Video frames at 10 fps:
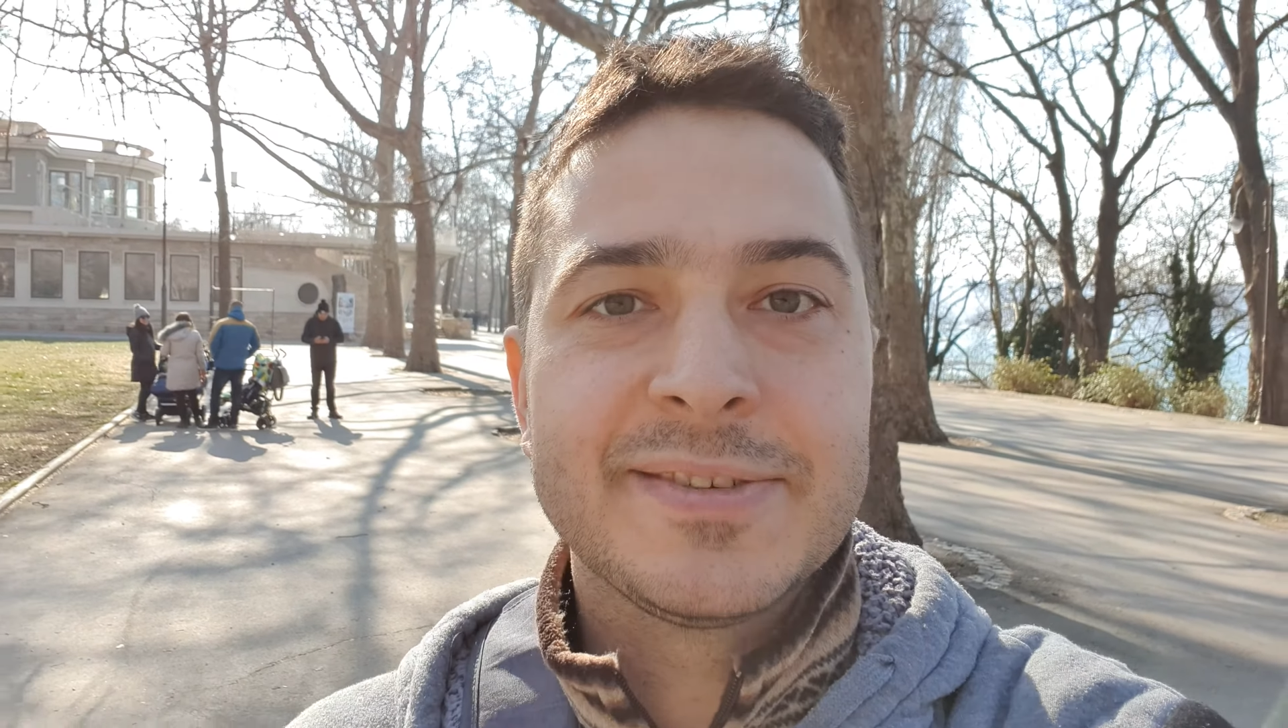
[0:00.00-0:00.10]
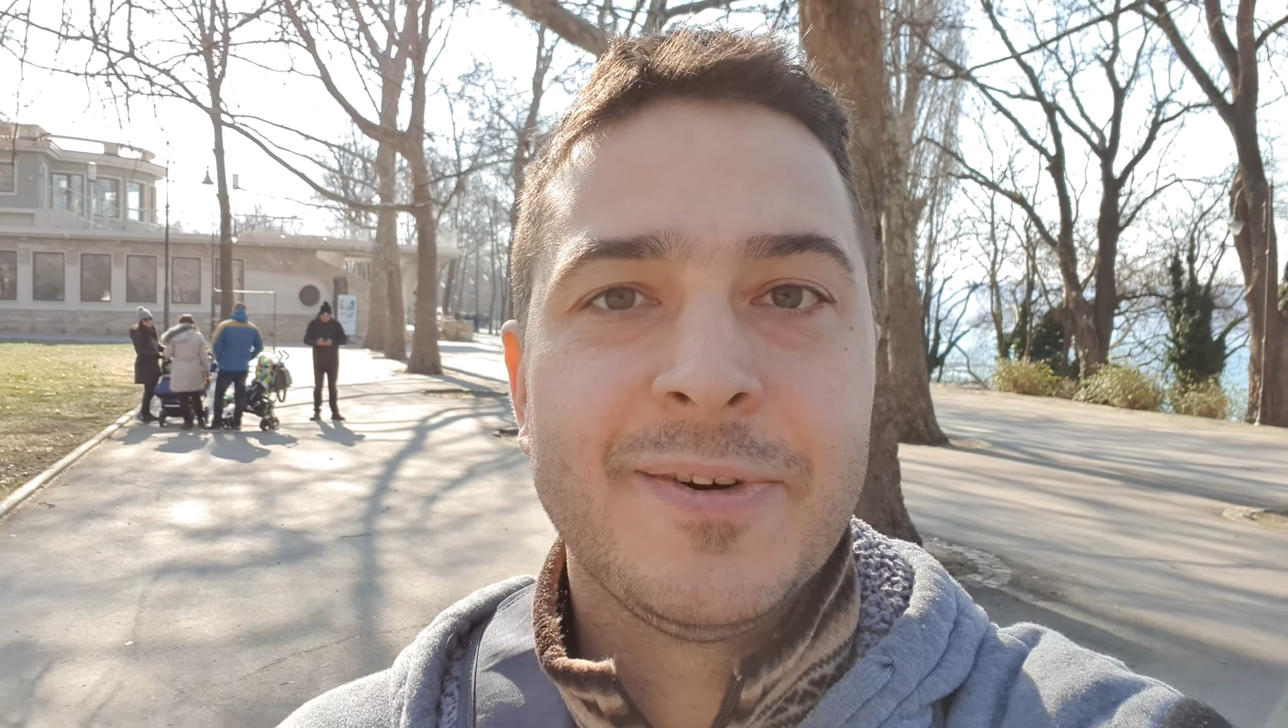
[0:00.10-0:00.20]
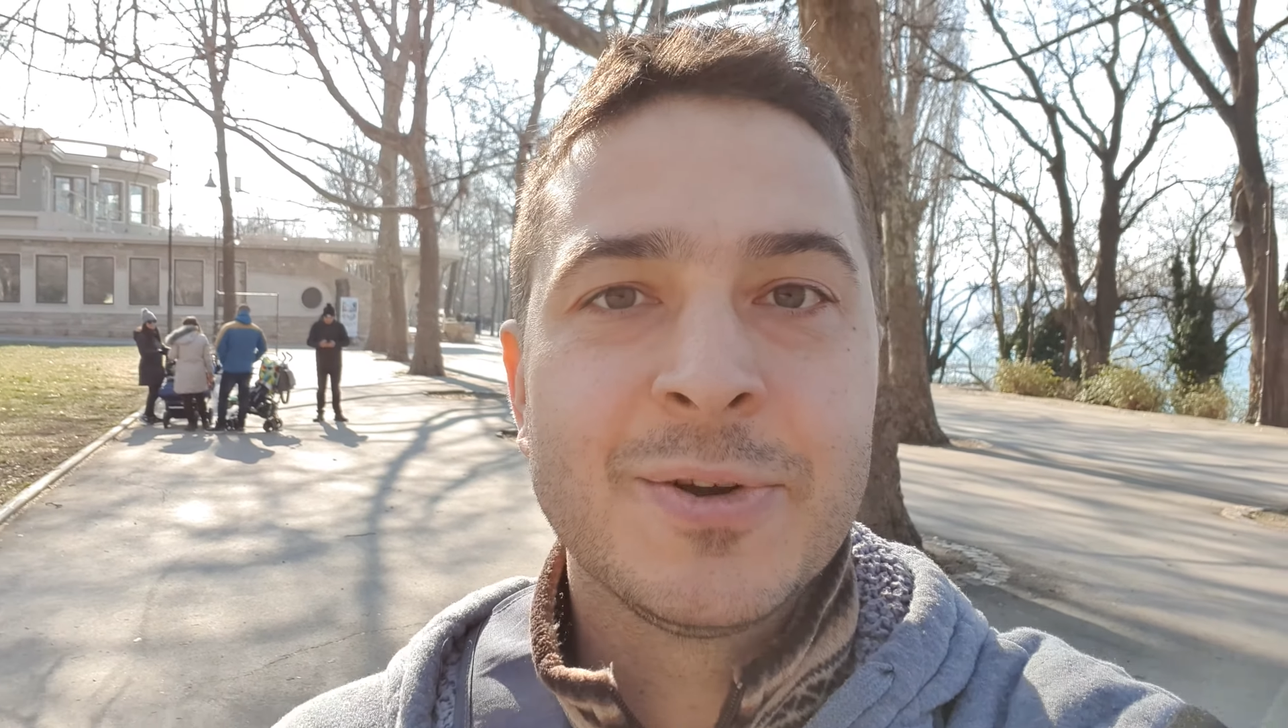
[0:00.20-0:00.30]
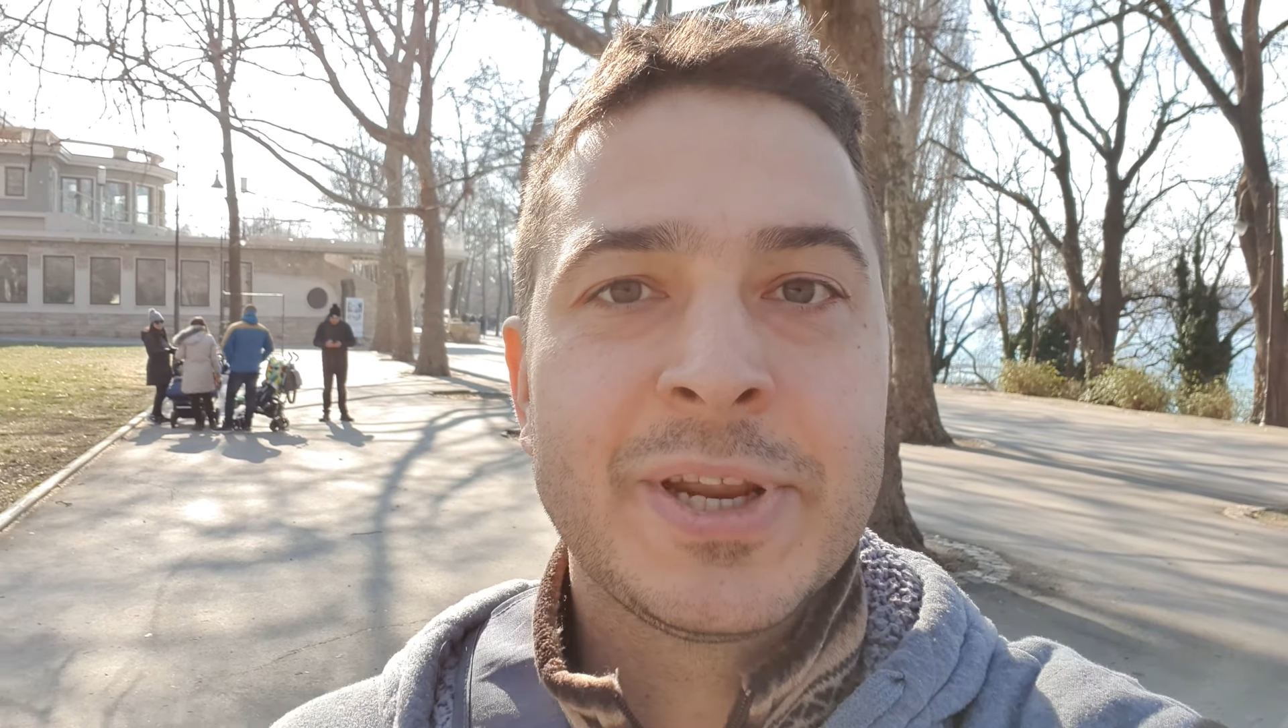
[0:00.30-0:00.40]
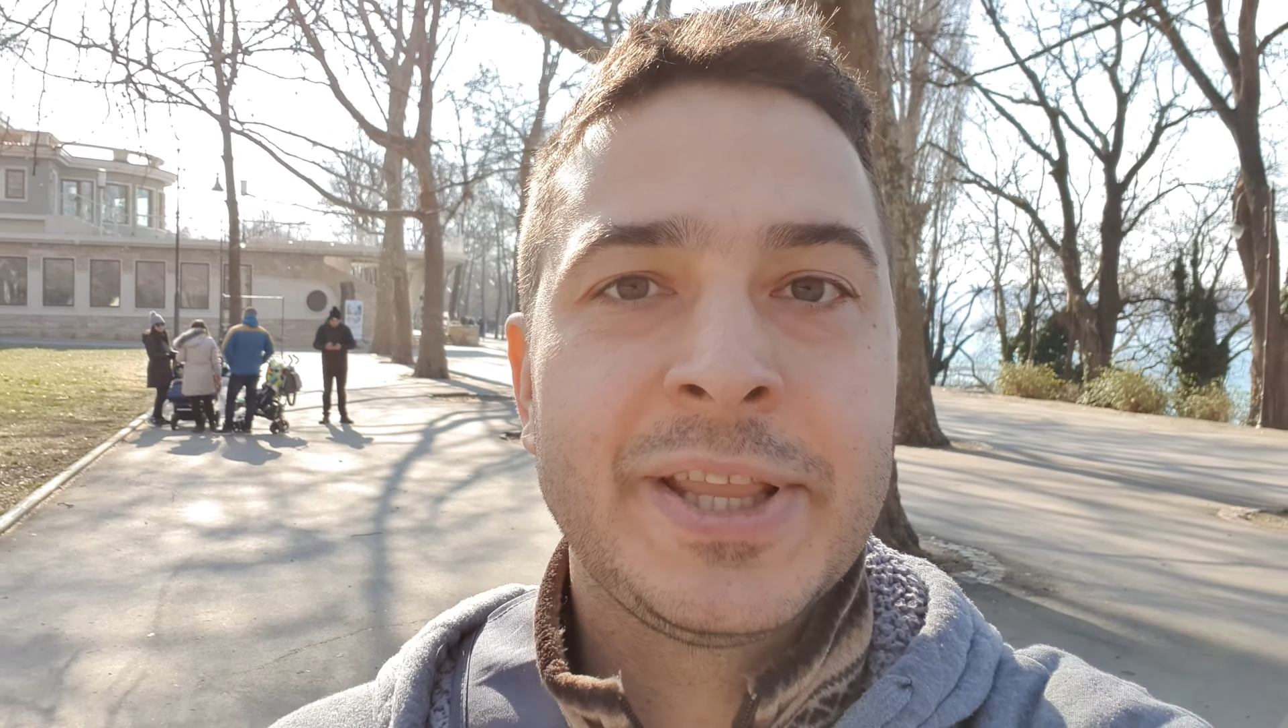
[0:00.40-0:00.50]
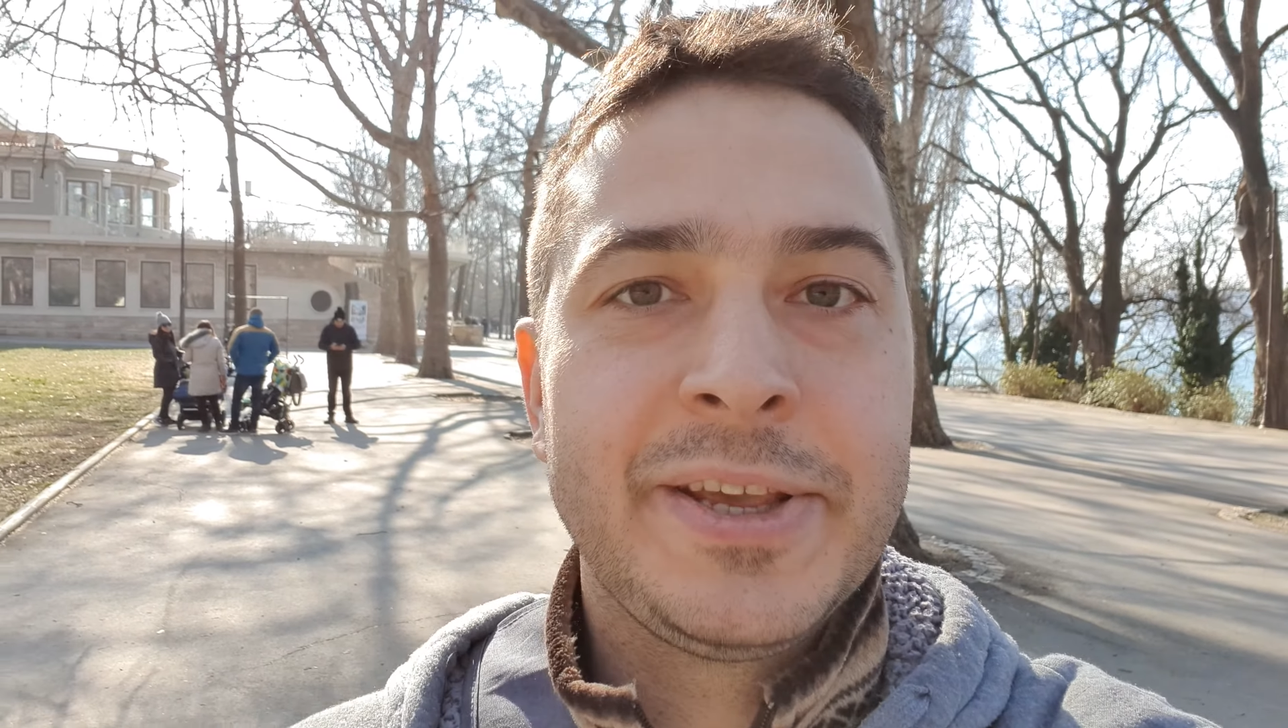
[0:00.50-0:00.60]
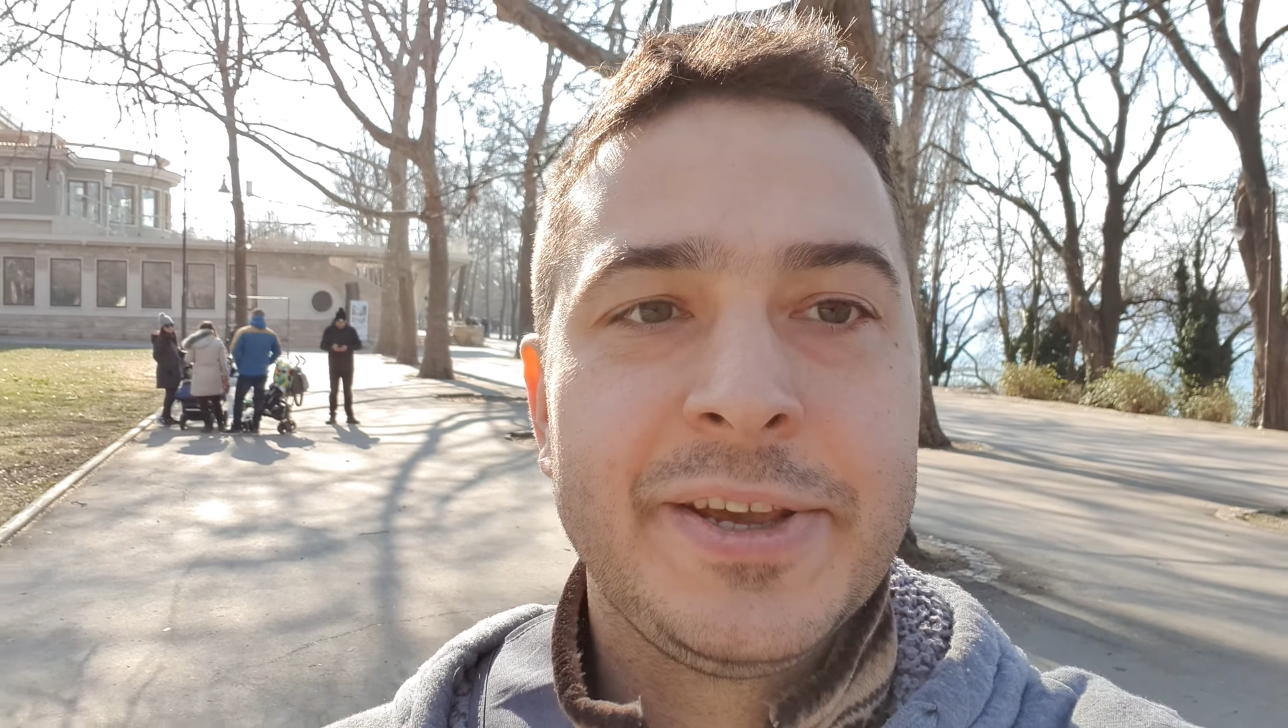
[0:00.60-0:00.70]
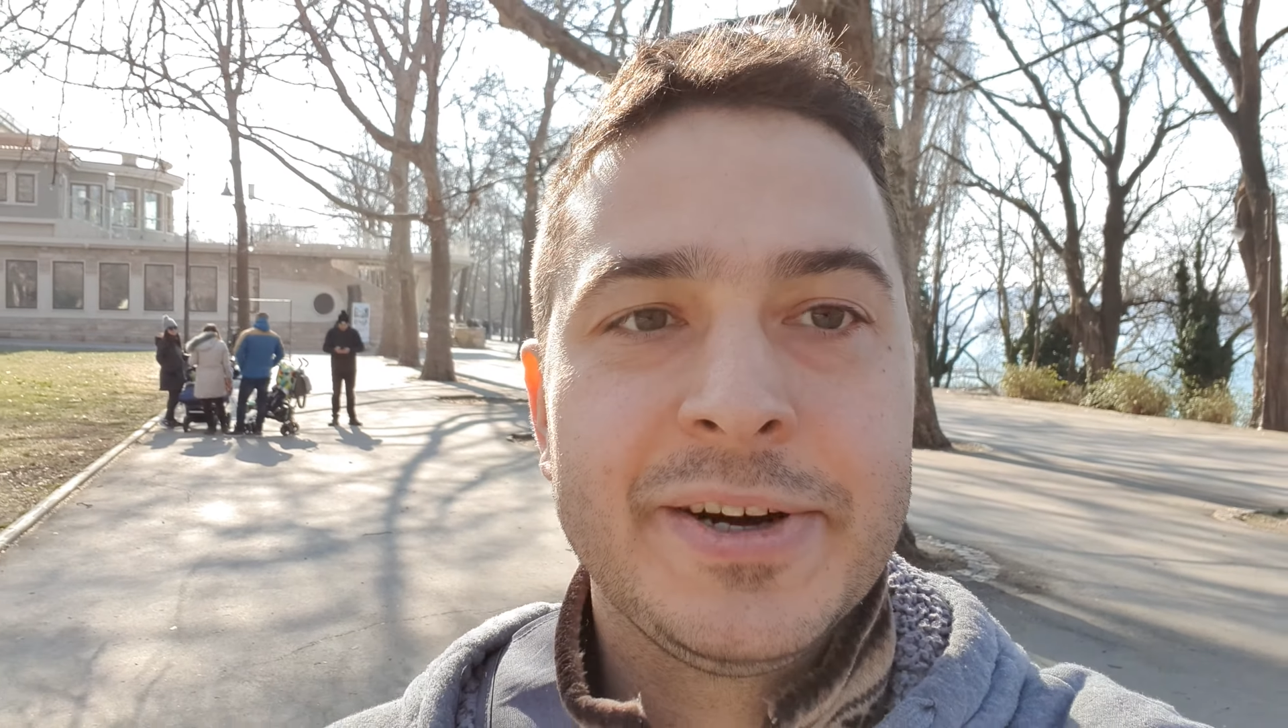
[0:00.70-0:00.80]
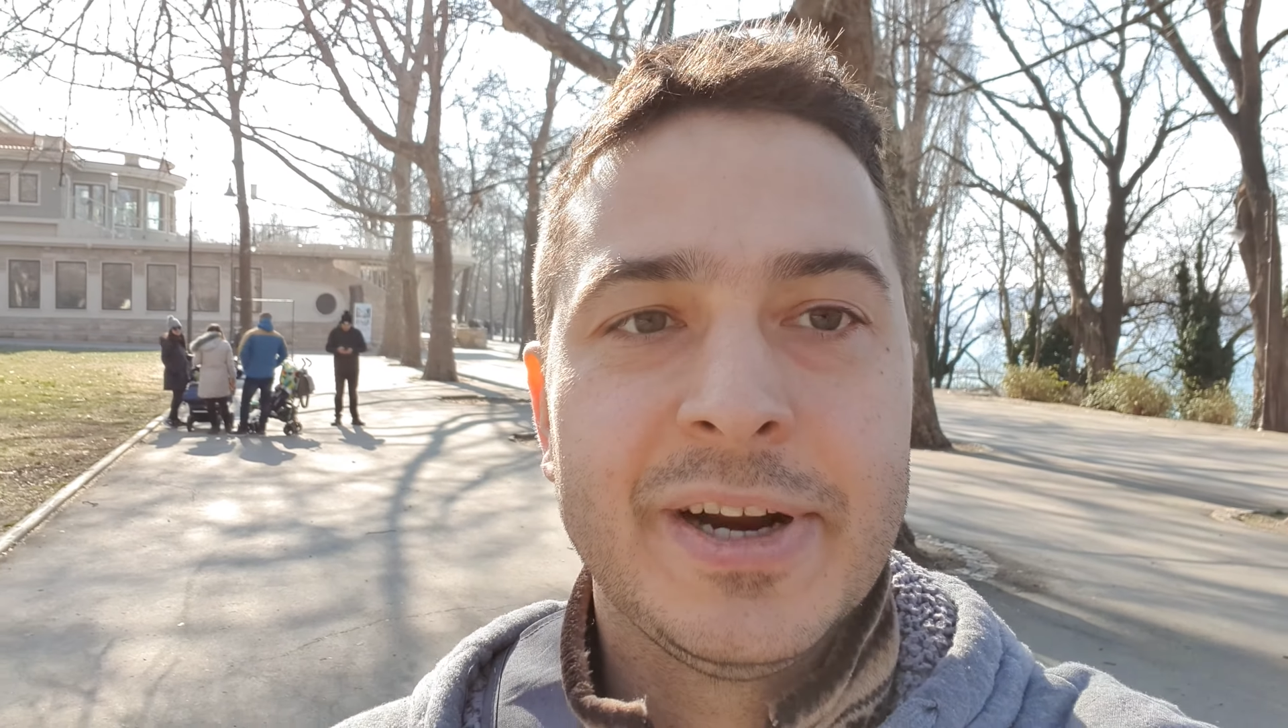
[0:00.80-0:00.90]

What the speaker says: PhoneArena here,